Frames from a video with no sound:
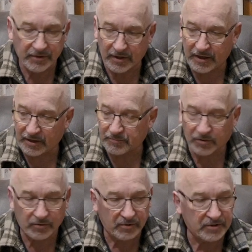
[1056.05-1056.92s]
The enhanced
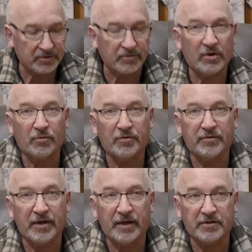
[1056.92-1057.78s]
model is the one
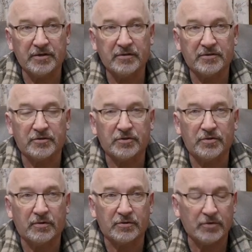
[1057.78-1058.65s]
with the antennas that
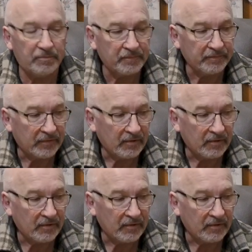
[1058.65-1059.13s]
screw on top.